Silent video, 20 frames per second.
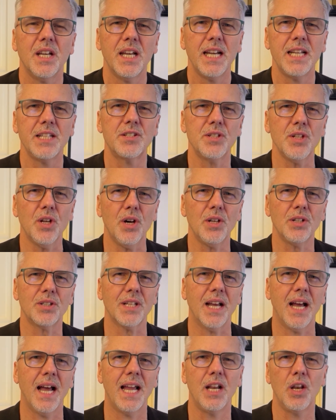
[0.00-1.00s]
It's not
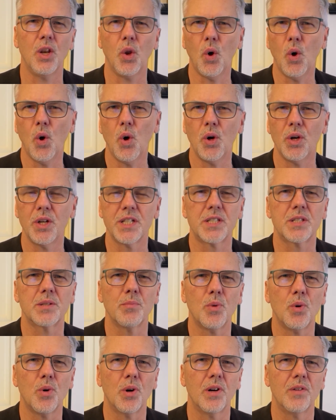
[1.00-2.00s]
a law, it's
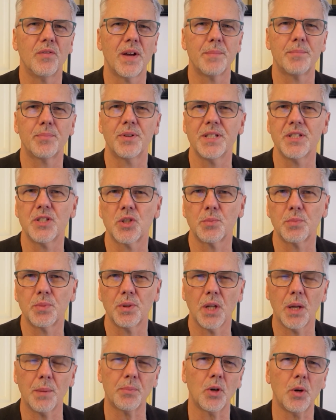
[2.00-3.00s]
more of a
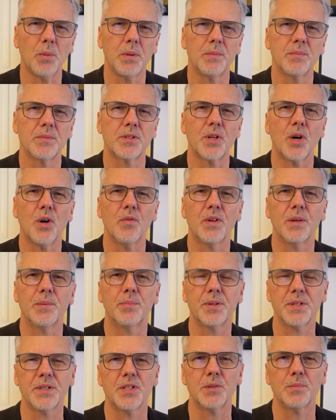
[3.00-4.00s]
principle, a problem-solving
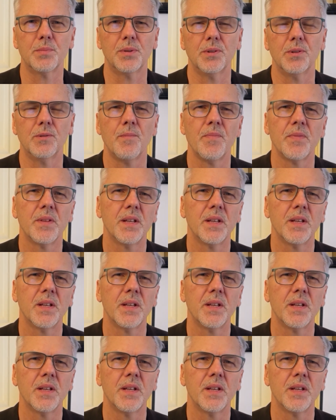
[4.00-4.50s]
principle.